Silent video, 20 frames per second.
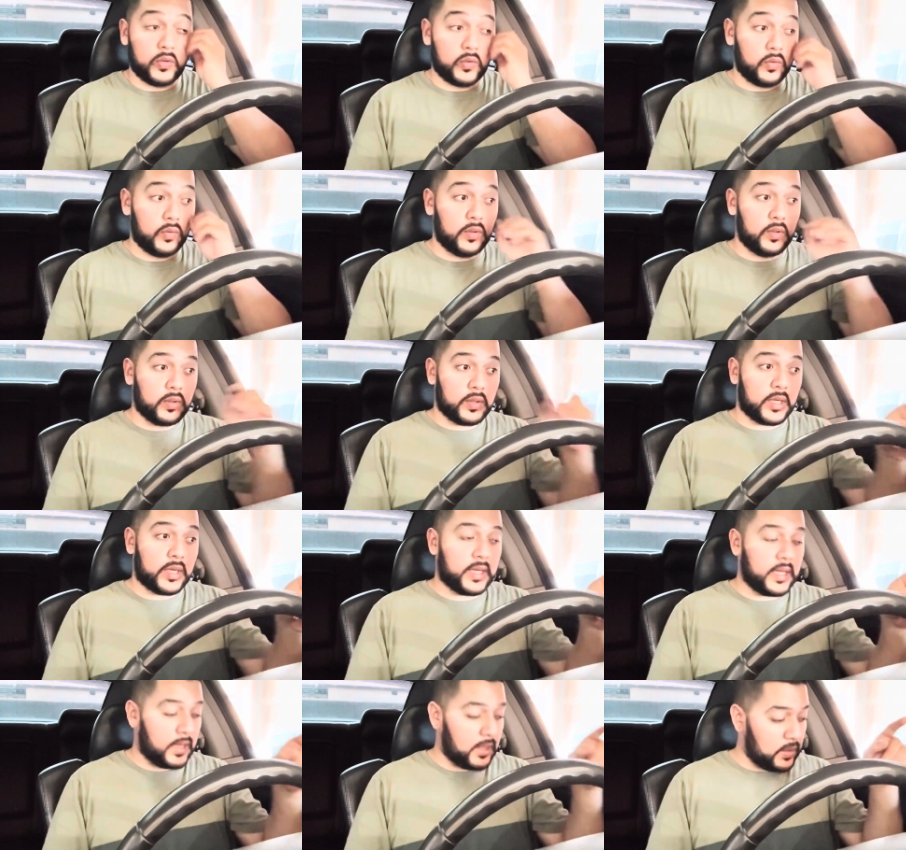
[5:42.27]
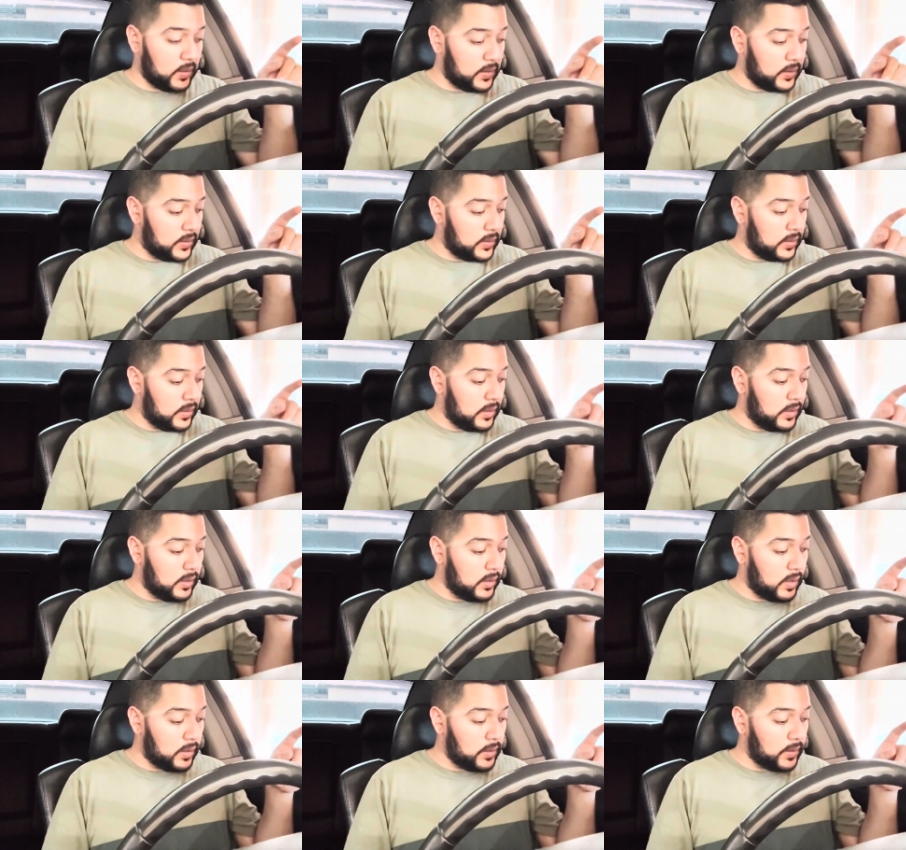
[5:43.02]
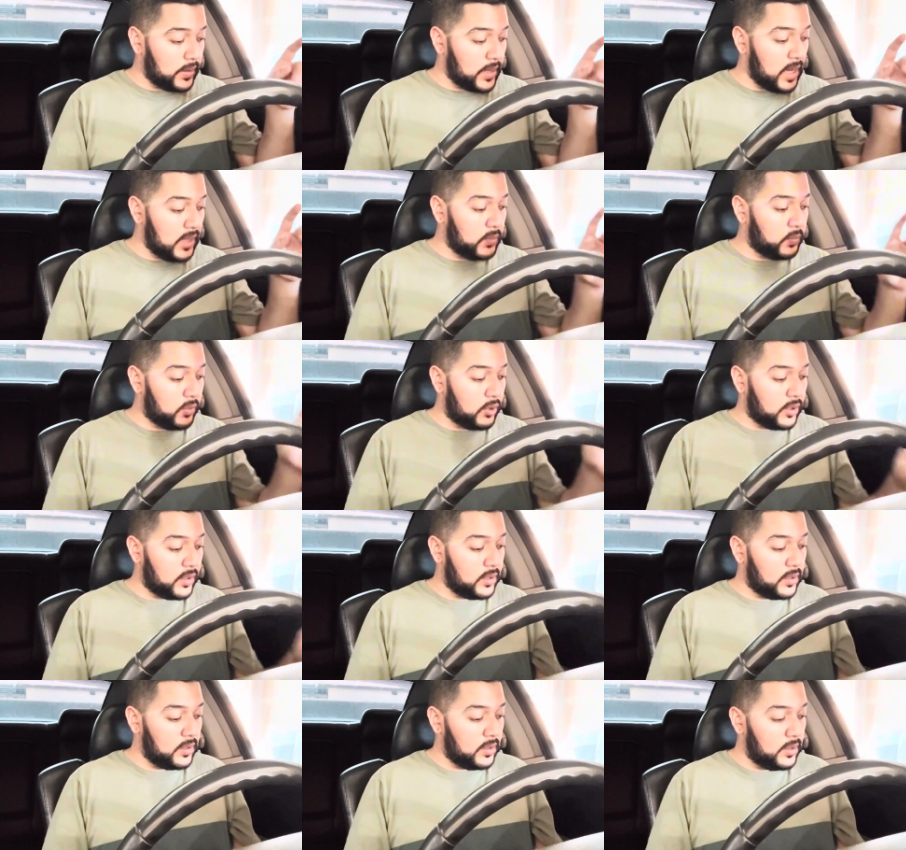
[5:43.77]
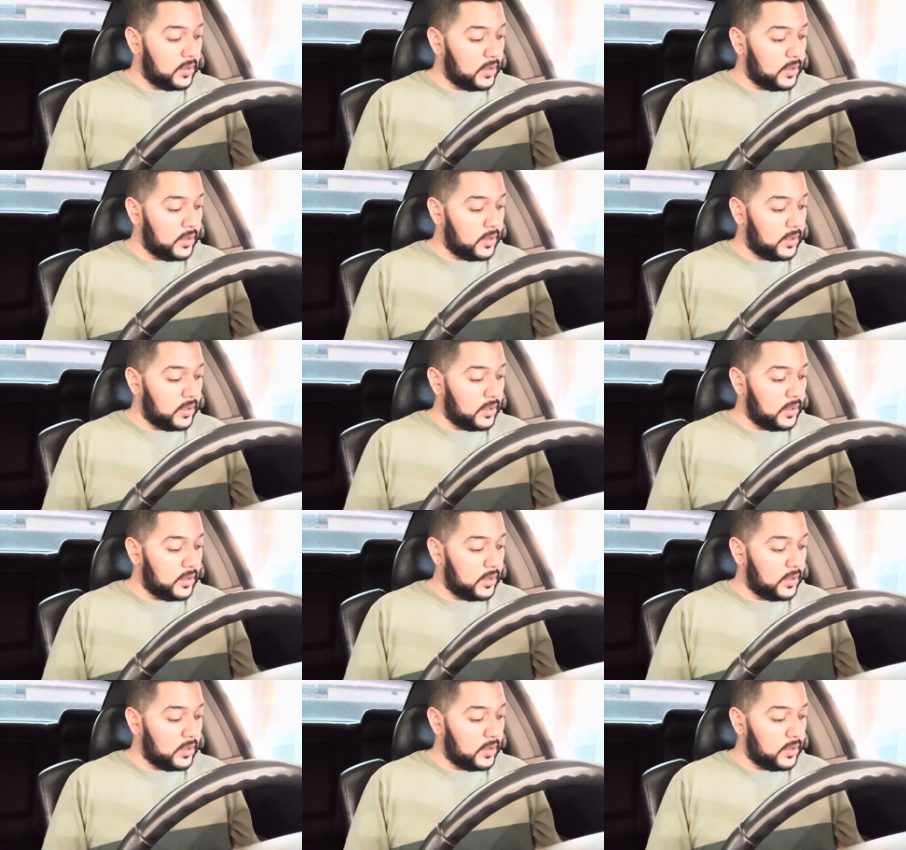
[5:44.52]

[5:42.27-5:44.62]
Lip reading: So those are kickers on the dashboard,